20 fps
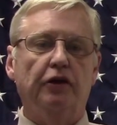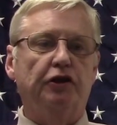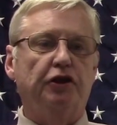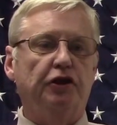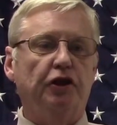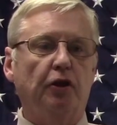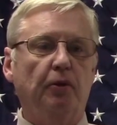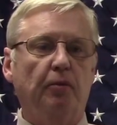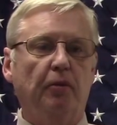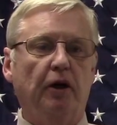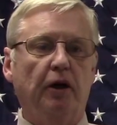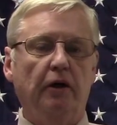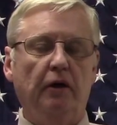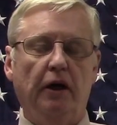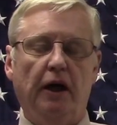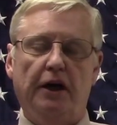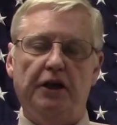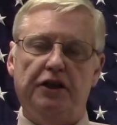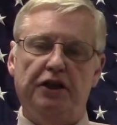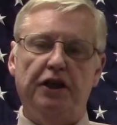Schumer,
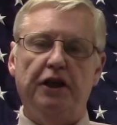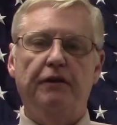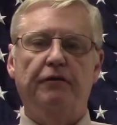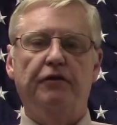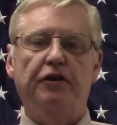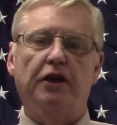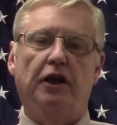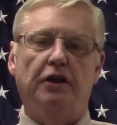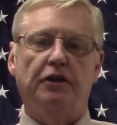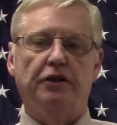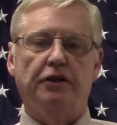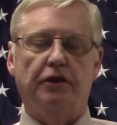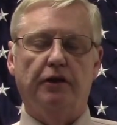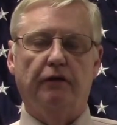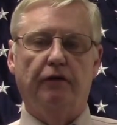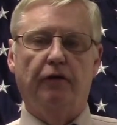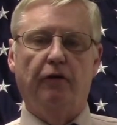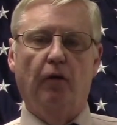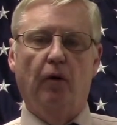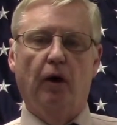and Chief Judge
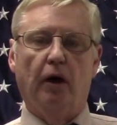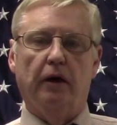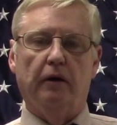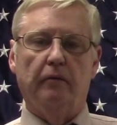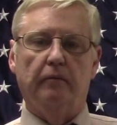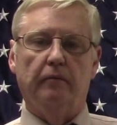DeFore.